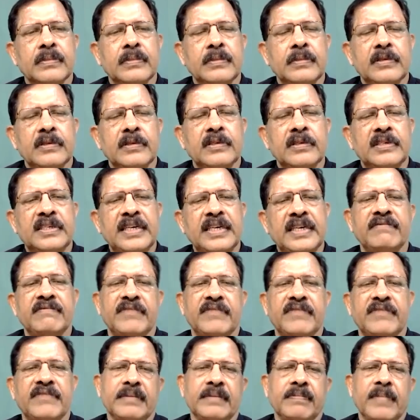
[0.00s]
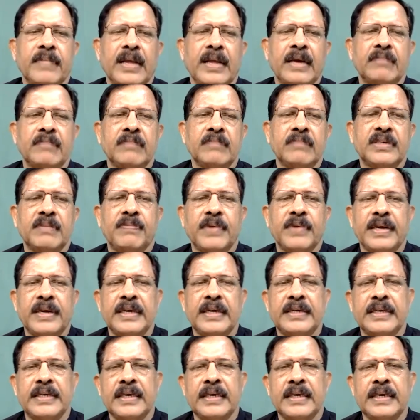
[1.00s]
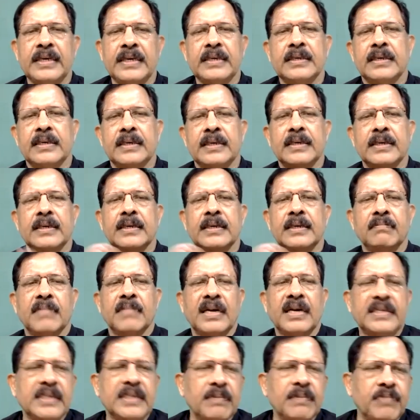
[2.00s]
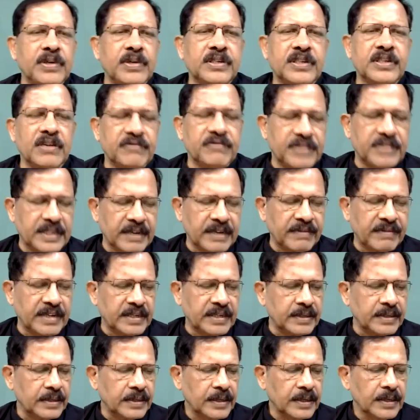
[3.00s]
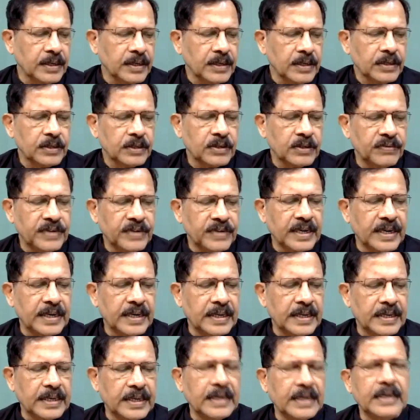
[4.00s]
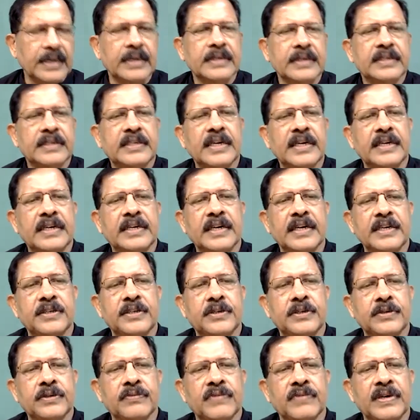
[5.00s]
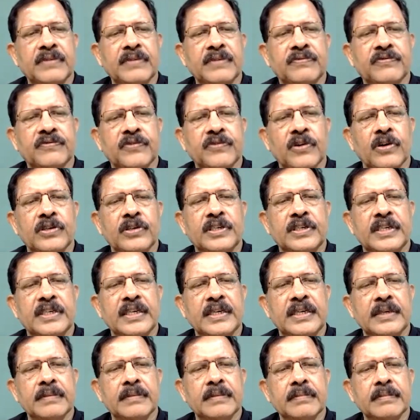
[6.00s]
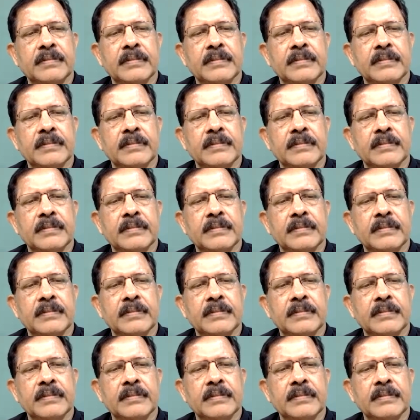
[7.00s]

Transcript: Same way, I am separating multiples of 7. So we are getting Z raised to 140